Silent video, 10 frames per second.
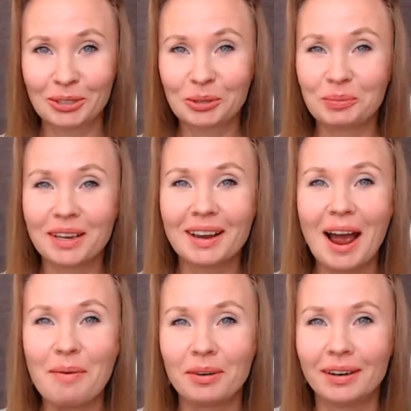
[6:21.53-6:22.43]
i took my
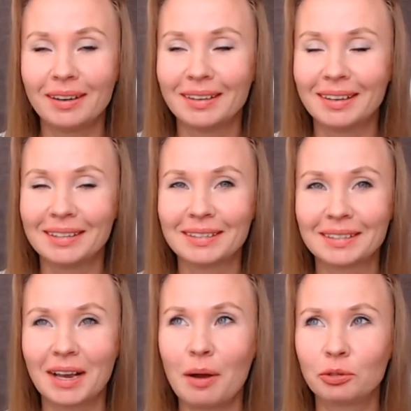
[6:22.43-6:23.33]
camera
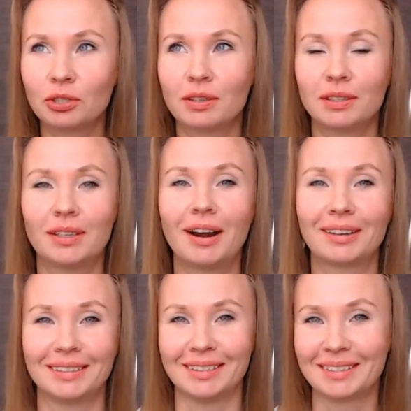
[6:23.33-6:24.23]
and captured the
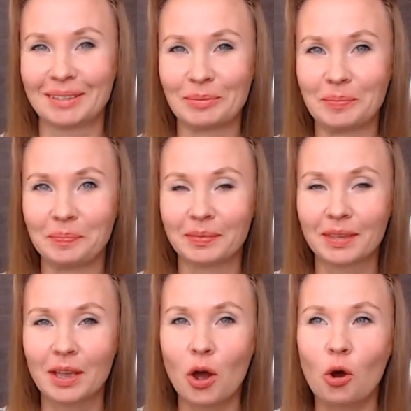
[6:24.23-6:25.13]
darkness
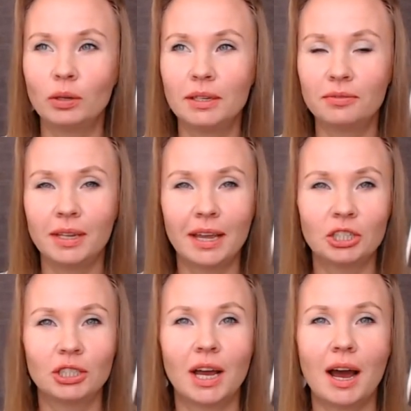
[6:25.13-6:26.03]
only
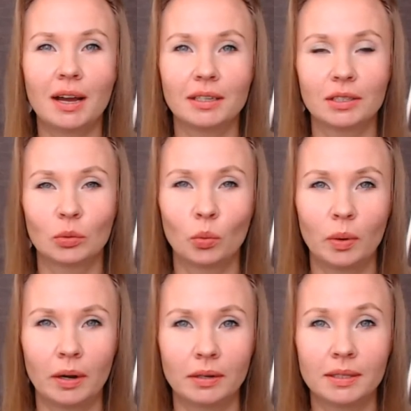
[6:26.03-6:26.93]
flashing eyes
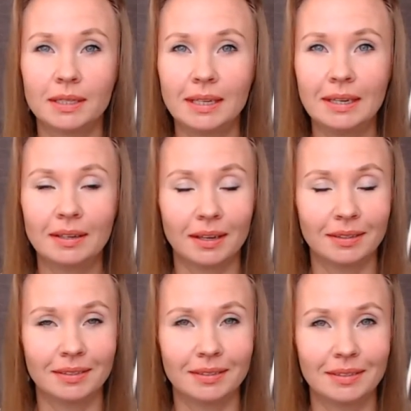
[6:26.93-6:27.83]
were seen
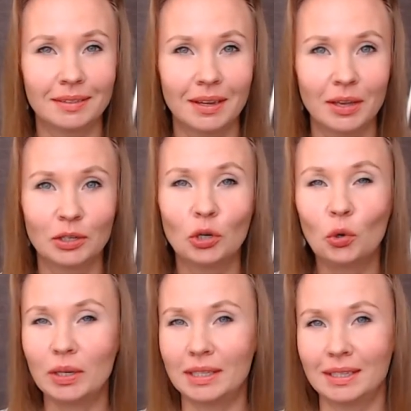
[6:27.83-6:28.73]
and
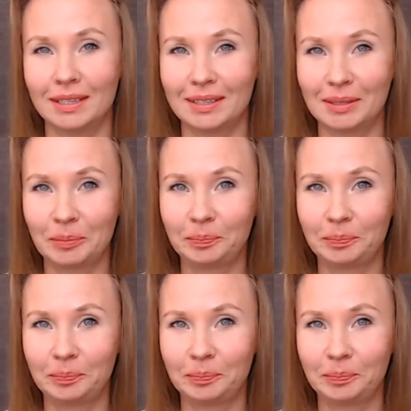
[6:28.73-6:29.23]
noises